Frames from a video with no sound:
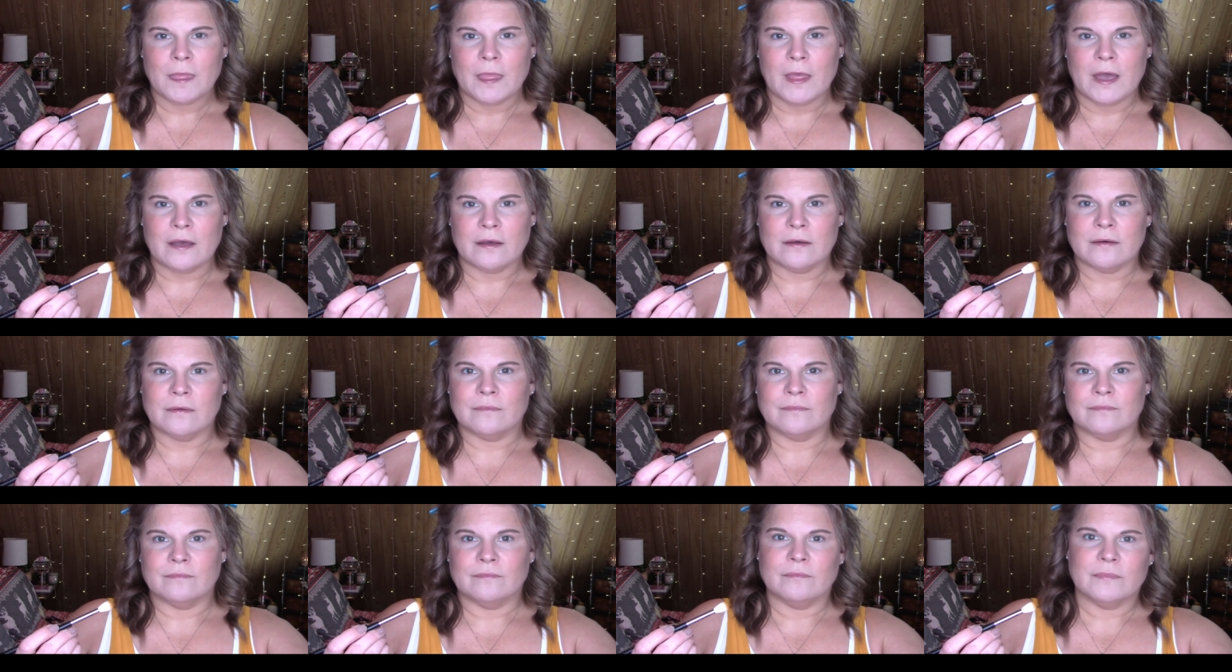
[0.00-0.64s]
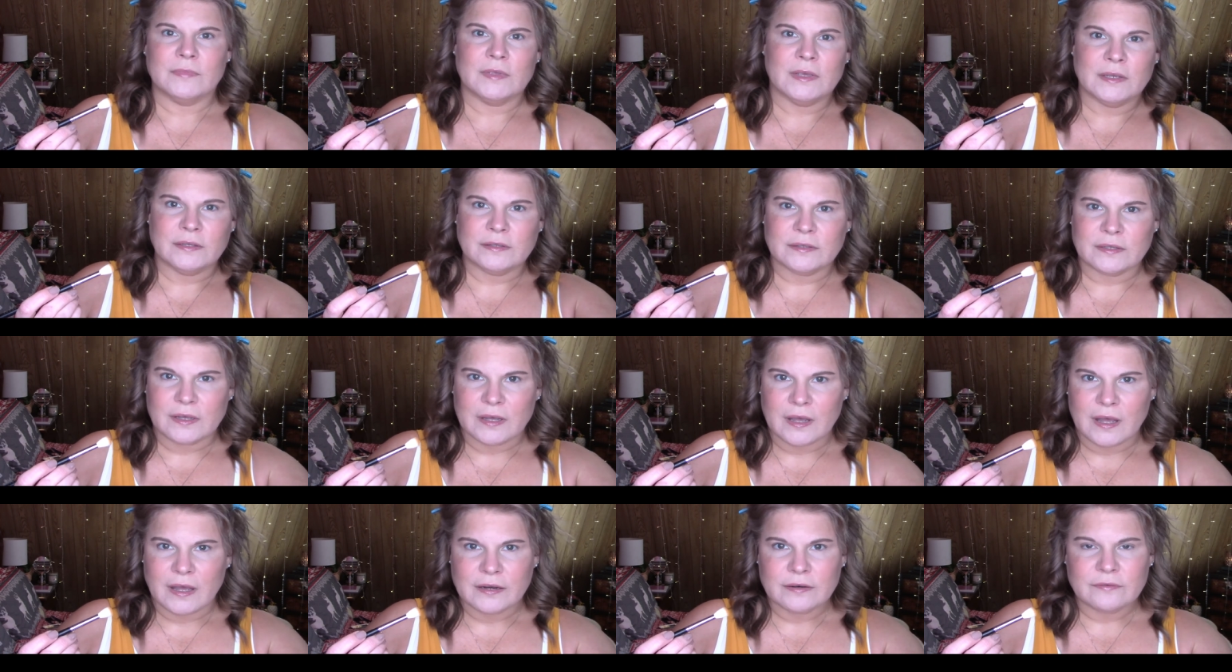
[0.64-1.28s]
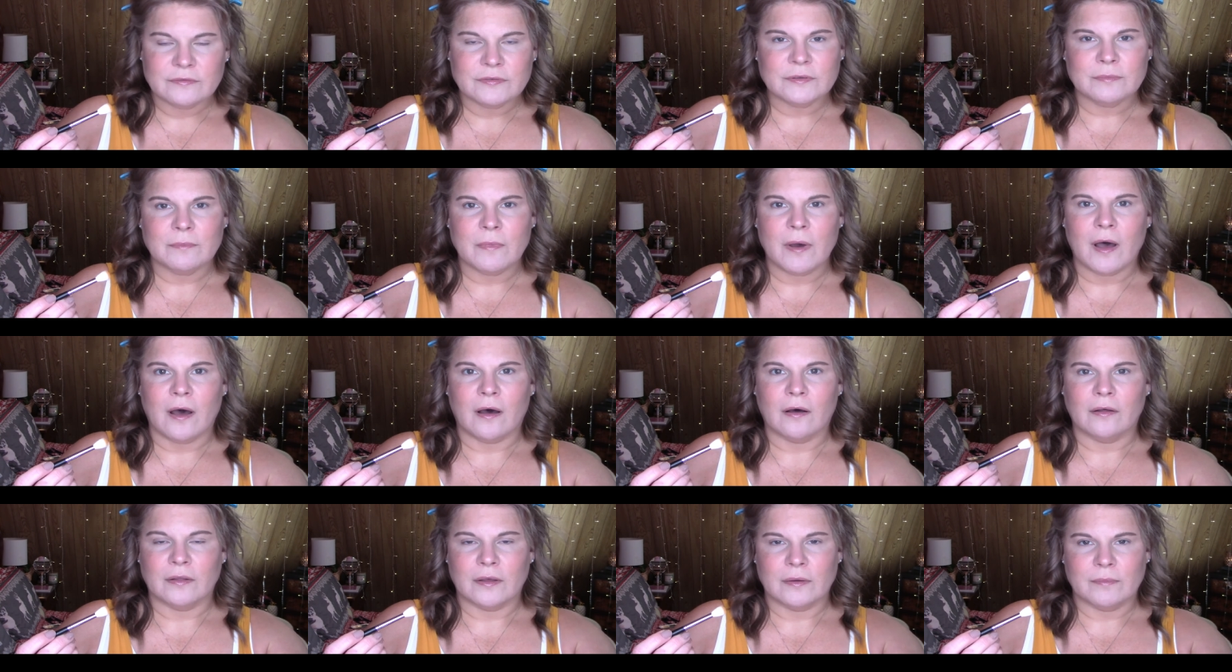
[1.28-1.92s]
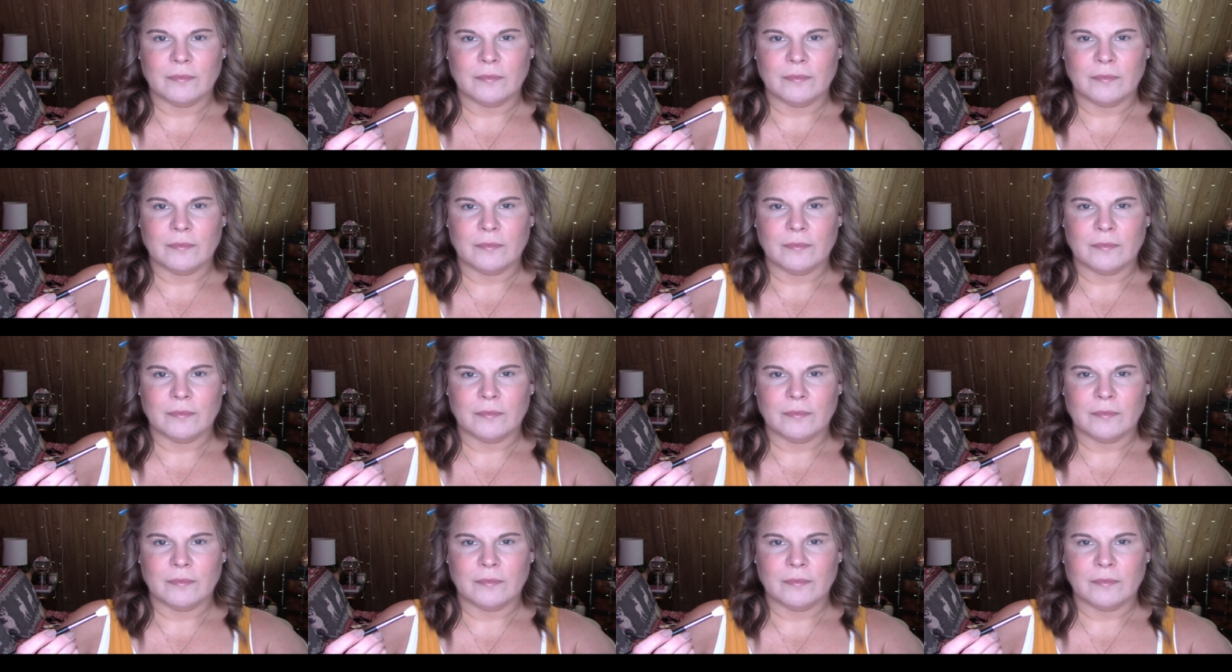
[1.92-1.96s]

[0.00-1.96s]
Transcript: Um, it's kind of small.